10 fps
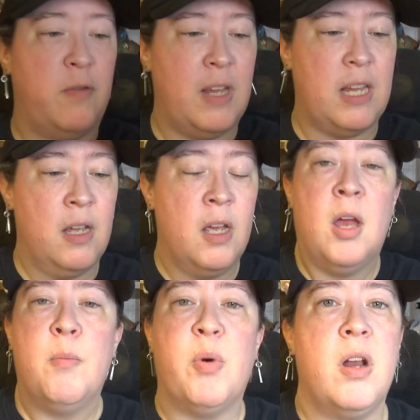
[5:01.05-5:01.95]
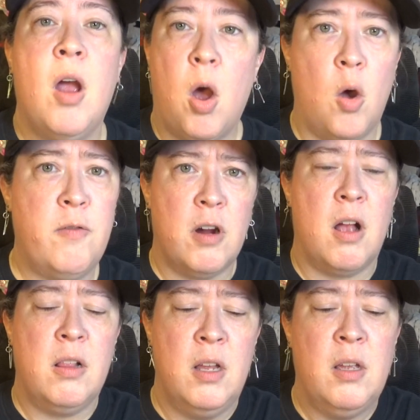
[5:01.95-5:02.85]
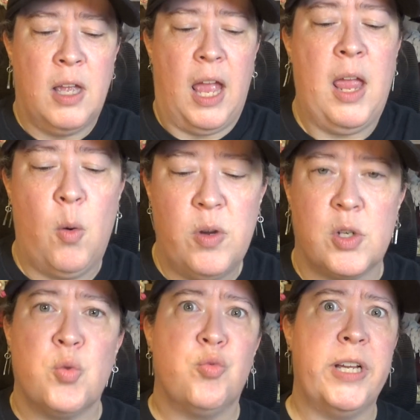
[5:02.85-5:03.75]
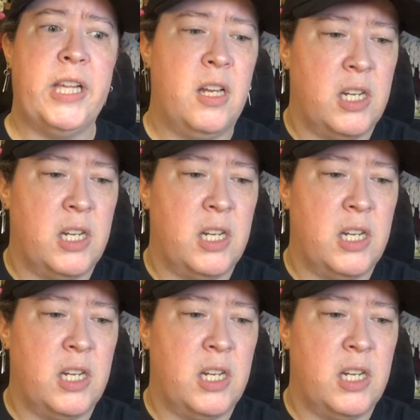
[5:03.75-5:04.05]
feet, but overall It was a really good